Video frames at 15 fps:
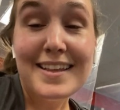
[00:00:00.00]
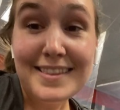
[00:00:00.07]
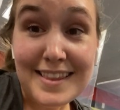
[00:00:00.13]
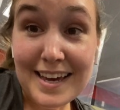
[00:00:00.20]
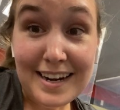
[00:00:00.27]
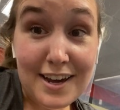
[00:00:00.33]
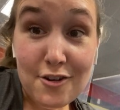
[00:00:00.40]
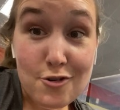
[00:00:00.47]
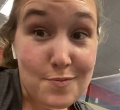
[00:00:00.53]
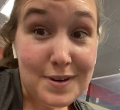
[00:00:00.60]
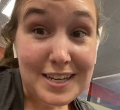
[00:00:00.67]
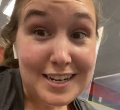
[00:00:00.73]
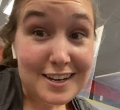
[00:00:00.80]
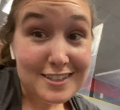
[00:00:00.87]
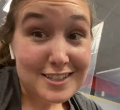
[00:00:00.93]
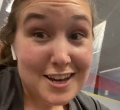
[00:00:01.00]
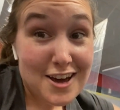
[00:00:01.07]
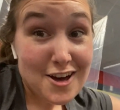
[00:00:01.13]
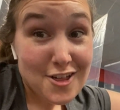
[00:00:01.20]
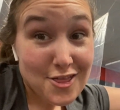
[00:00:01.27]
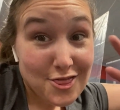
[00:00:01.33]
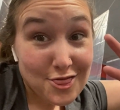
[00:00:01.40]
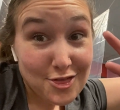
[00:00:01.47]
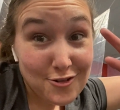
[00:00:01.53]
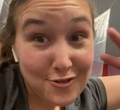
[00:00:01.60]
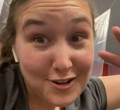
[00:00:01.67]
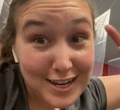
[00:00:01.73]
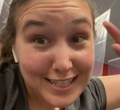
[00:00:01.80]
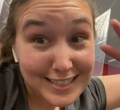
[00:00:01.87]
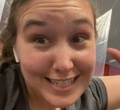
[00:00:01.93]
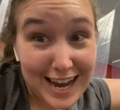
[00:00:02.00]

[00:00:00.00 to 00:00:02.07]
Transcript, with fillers: Then I repeat it three